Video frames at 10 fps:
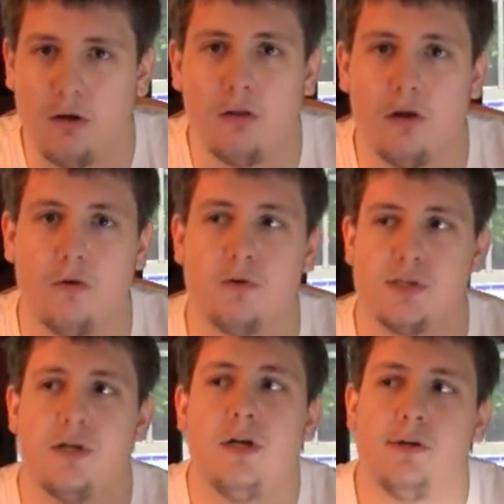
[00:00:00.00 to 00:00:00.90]

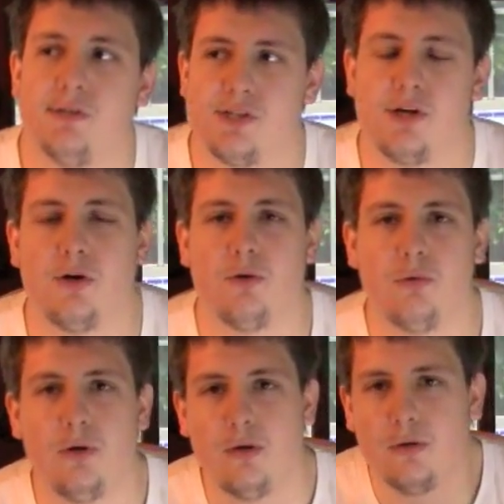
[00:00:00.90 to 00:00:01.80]
close.
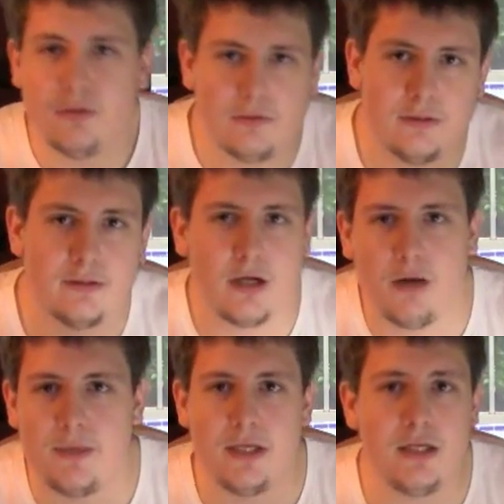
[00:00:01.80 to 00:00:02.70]
So,
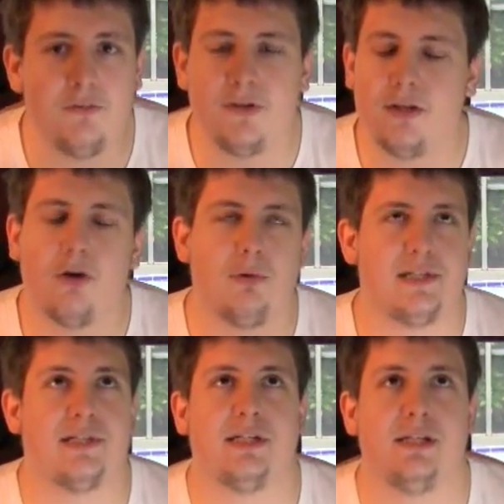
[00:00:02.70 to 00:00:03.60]
I mean, even though
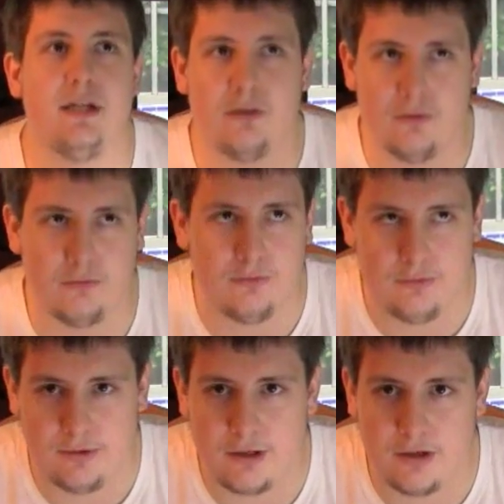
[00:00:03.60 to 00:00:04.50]
it's
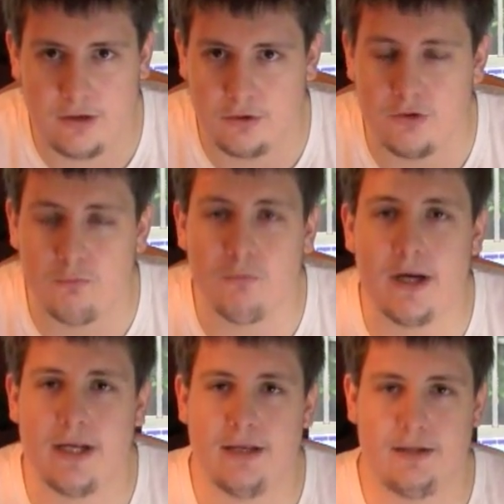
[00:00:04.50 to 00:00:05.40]
still not a good
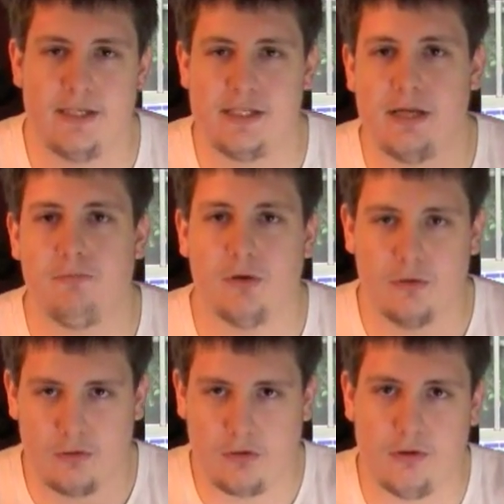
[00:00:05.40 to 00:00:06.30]
way, at least they
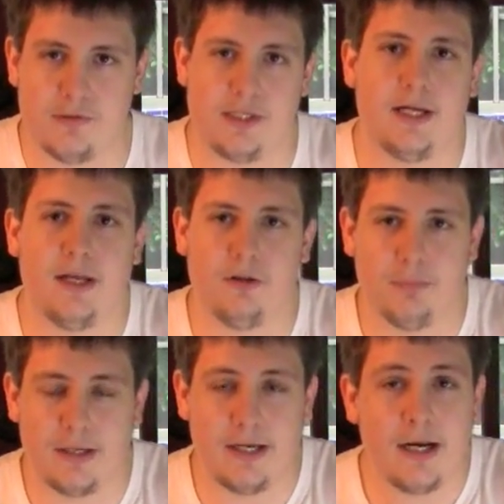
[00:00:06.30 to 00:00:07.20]
were close together.
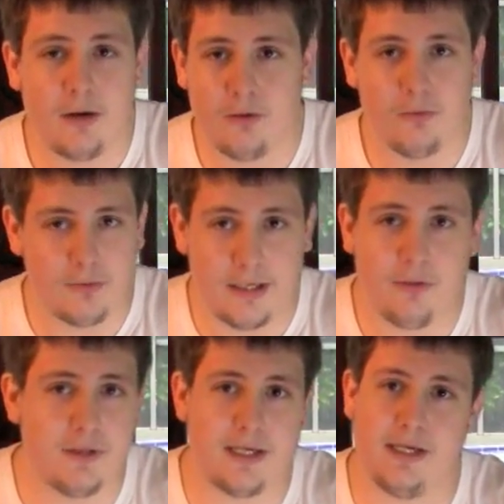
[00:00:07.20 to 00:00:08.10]
But
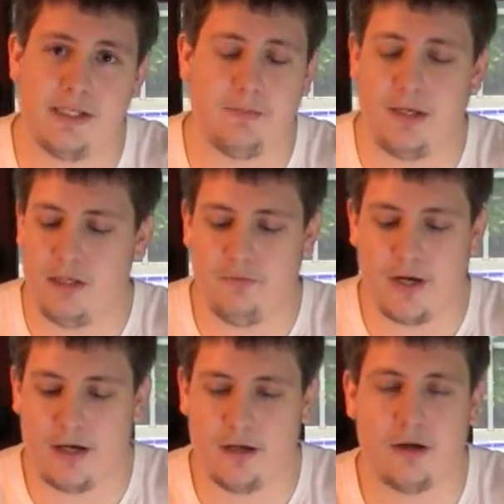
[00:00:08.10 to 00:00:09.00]
nowadays, I mean, you've
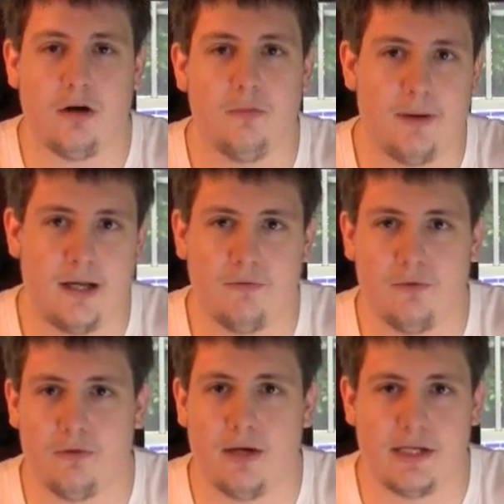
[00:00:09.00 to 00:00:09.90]
got compact
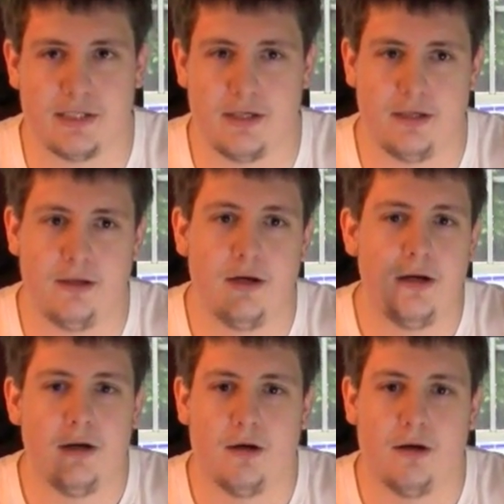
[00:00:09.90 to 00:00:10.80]
fluorescent,
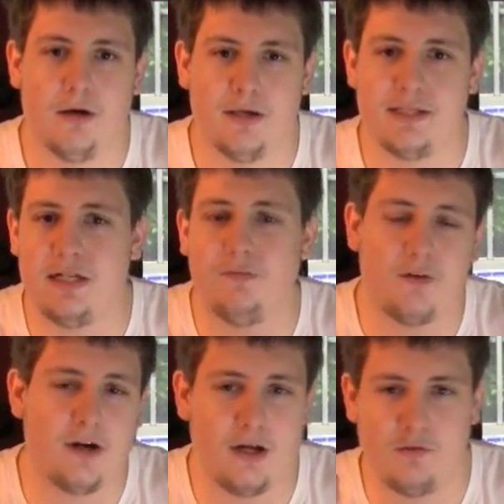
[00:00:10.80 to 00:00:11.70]

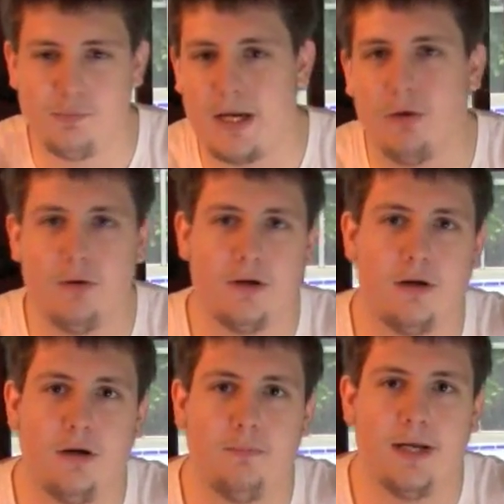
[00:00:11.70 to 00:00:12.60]
T5, power
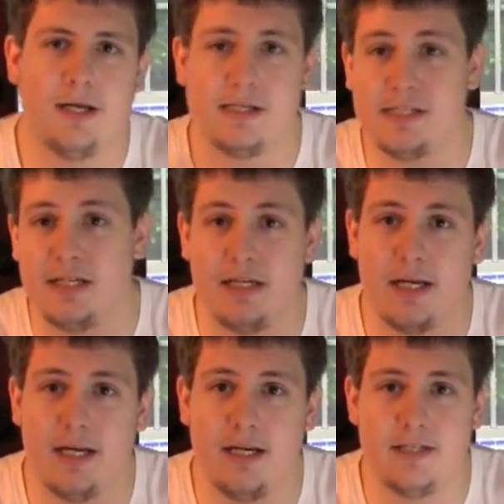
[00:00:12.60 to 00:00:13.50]
compacts,
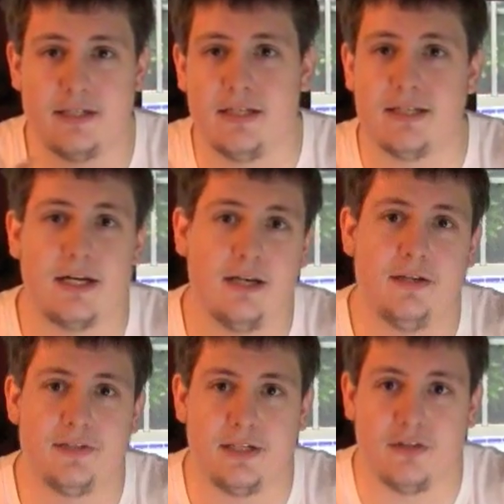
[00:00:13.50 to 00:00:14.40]
T8s,
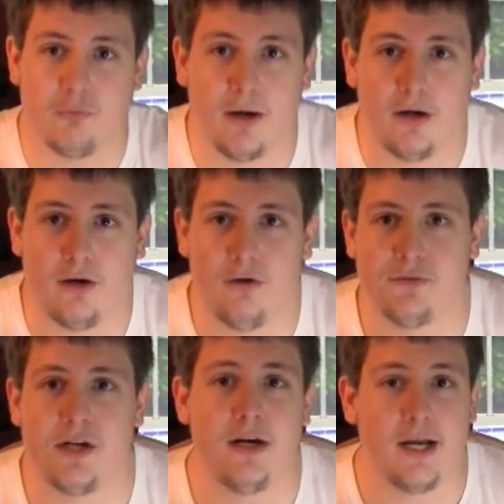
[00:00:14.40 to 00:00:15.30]
T10s,
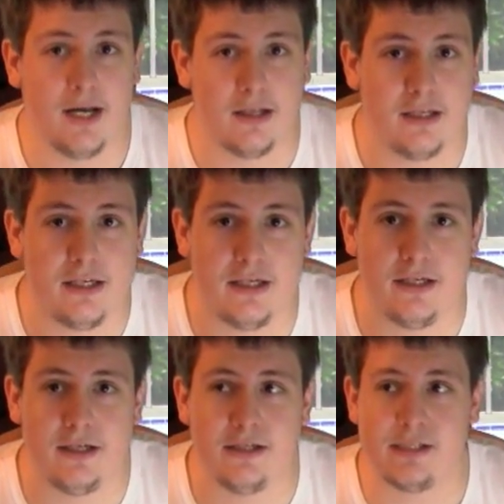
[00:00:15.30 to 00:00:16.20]
T12s,
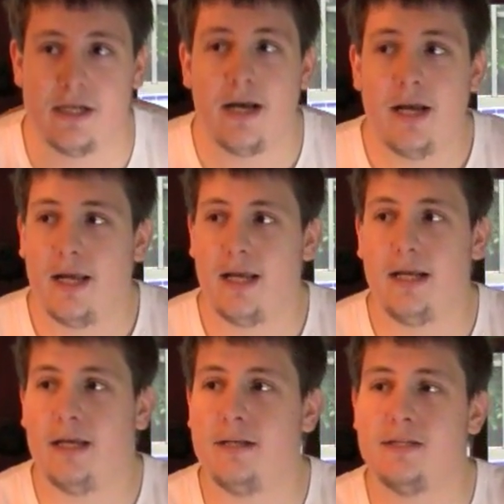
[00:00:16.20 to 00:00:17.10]
LEDs,
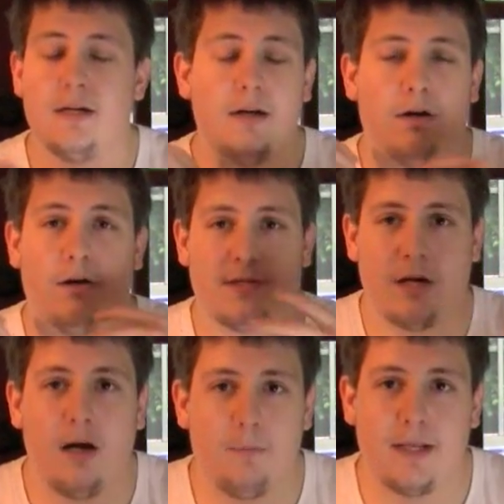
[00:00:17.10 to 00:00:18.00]
and on
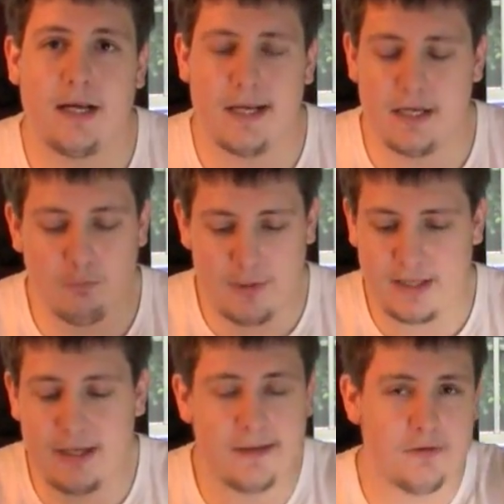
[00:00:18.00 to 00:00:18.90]
top of that,
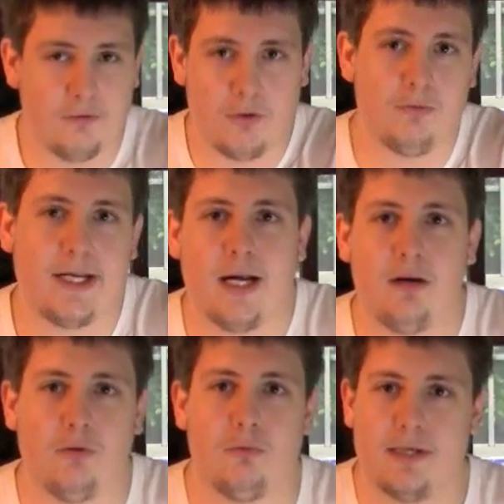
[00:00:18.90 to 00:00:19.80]
within their own
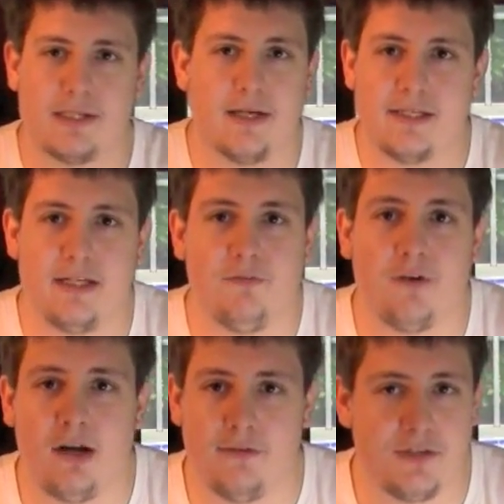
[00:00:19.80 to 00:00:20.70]
categories, like
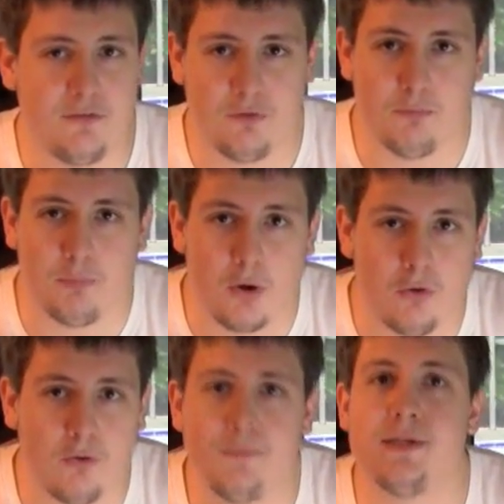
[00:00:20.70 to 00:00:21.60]
T5s, different
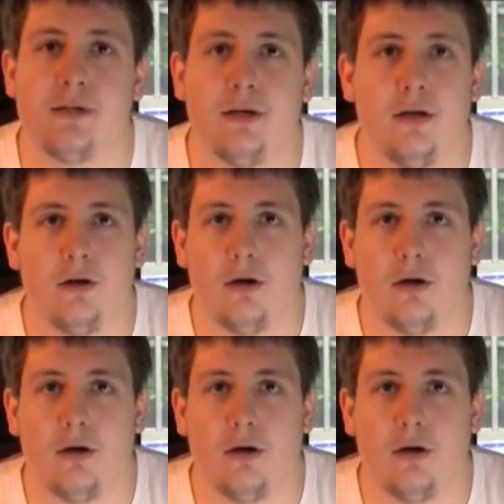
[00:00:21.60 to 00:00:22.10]
bulbs